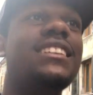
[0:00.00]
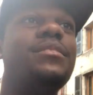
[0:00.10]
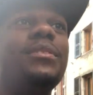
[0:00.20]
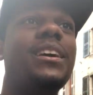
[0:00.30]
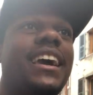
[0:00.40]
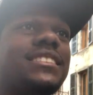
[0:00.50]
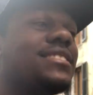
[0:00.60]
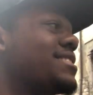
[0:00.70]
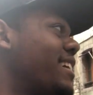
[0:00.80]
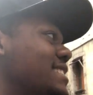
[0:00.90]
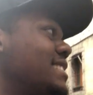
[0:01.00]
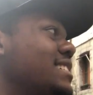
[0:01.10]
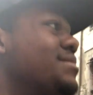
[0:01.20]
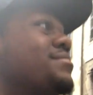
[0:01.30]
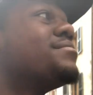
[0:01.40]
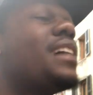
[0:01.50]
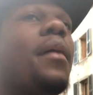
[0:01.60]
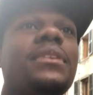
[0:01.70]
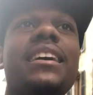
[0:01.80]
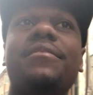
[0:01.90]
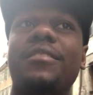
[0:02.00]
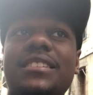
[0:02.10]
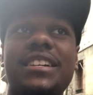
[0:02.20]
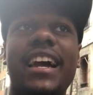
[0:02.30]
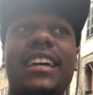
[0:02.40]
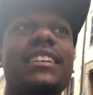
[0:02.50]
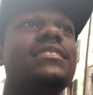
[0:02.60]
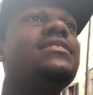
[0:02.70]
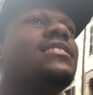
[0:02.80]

Communication's crazy. I'm looking for a jacket.